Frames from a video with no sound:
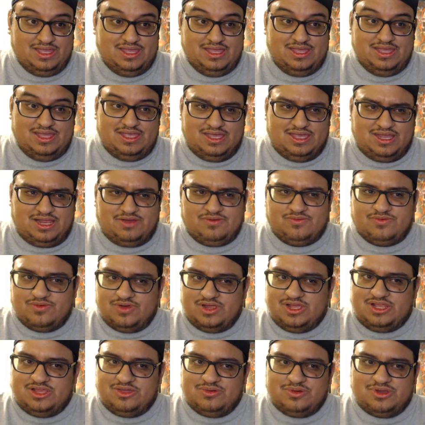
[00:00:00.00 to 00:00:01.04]
and I
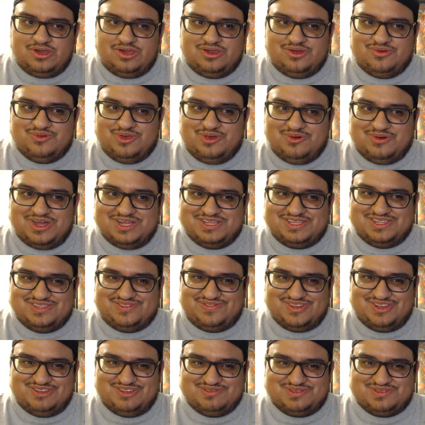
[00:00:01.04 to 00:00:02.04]
really wanted to rewatch this film.